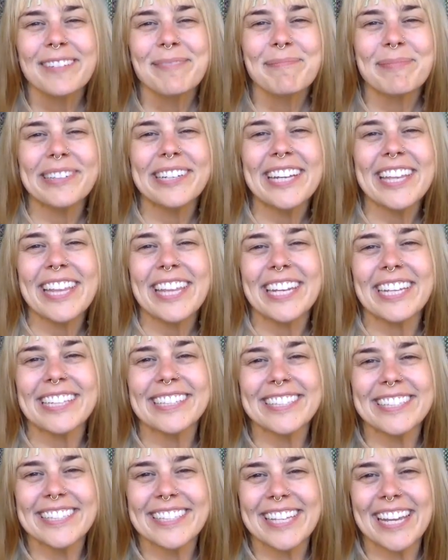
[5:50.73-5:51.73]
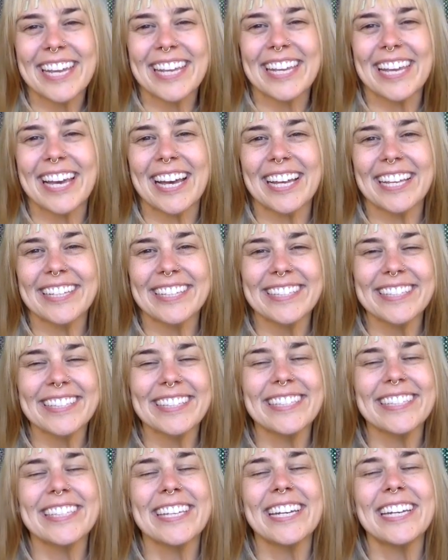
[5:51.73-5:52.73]
Breathe in and say
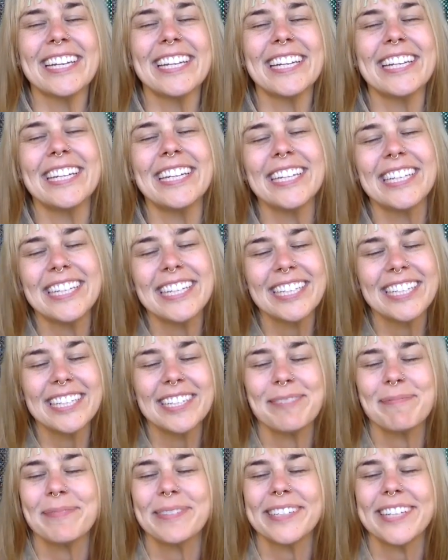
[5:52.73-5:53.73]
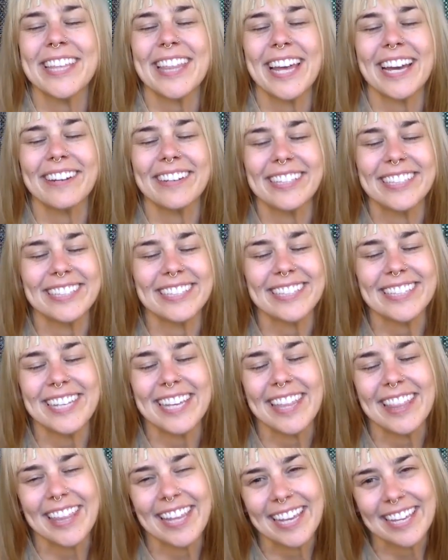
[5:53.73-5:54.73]
yes. Breathe out and
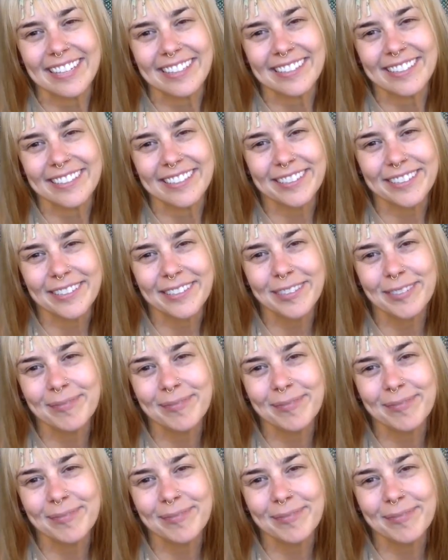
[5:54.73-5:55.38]
say thank you.